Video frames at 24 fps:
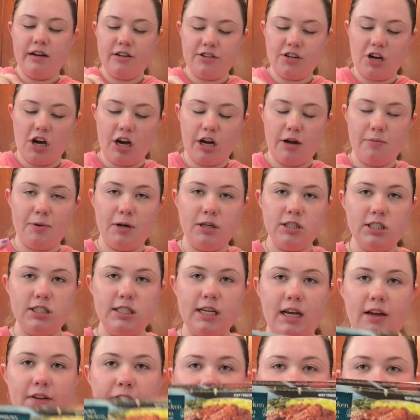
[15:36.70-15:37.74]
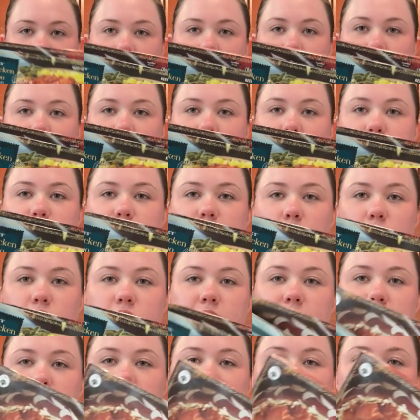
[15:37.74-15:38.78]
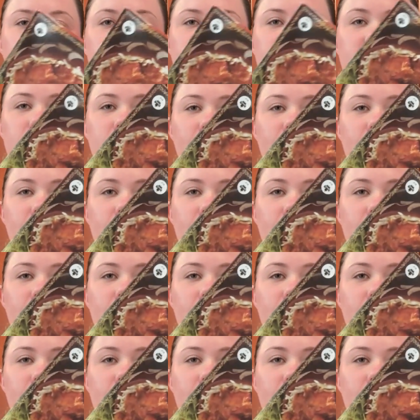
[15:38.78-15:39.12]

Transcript: to stock up on just like a few frozen meals.